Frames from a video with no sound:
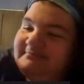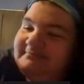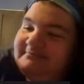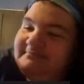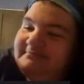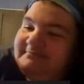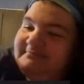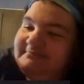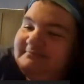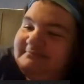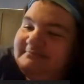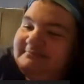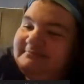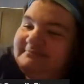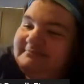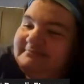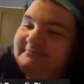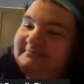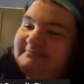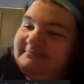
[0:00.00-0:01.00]

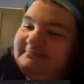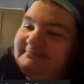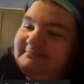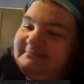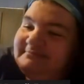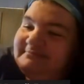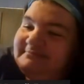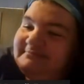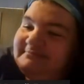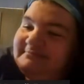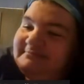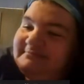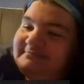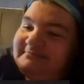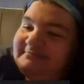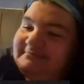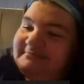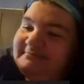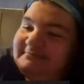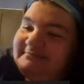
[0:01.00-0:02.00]

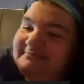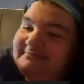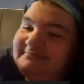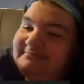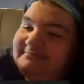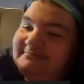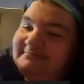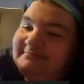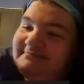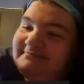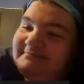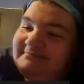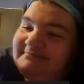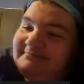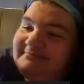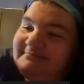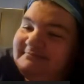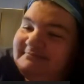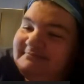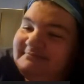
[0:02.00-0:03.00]

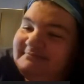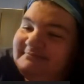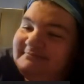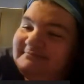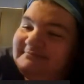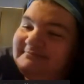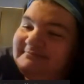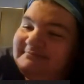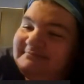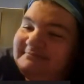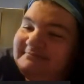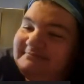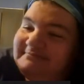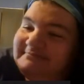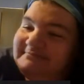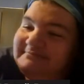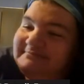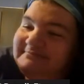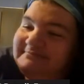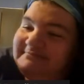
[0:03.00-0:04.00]

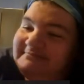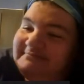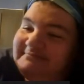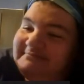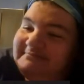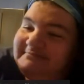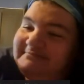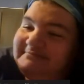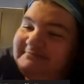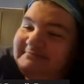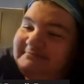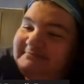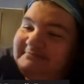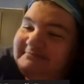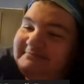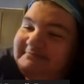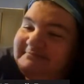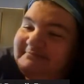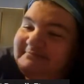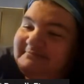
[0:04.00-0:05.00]

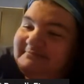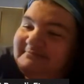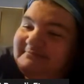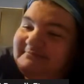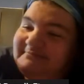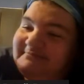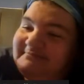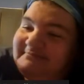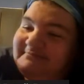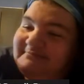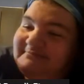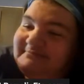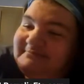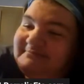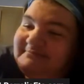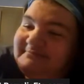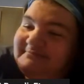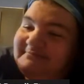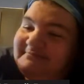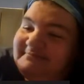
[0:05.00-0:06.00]

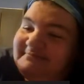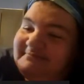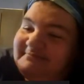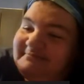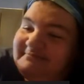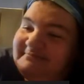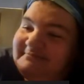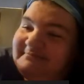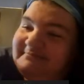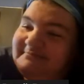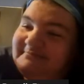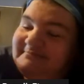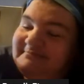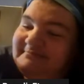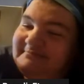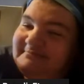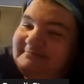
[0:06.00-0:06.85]
[no speech]